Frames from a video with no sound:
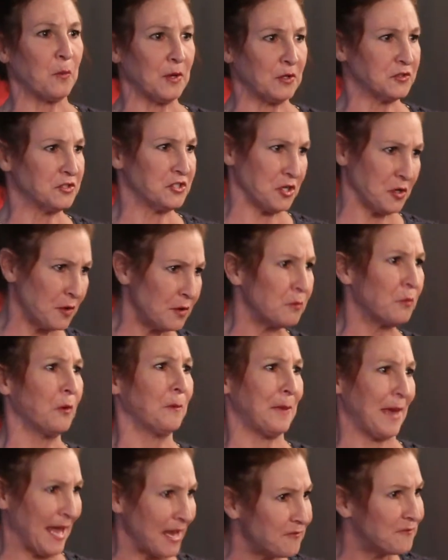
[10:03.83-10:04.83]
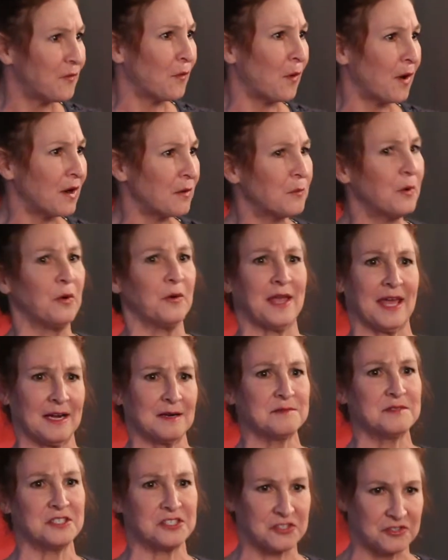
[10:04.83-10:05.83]
We'll do it. We'll pay for it. We'll get
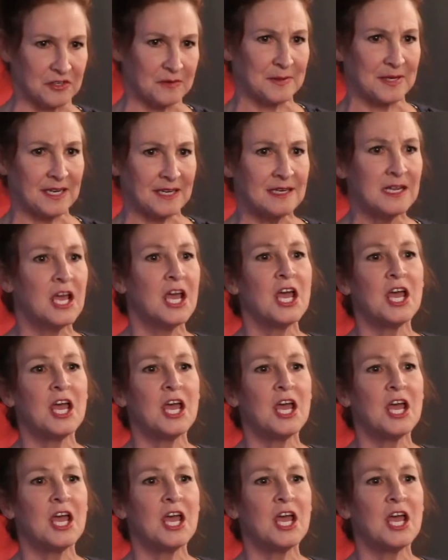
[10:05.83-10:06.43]
them distributed.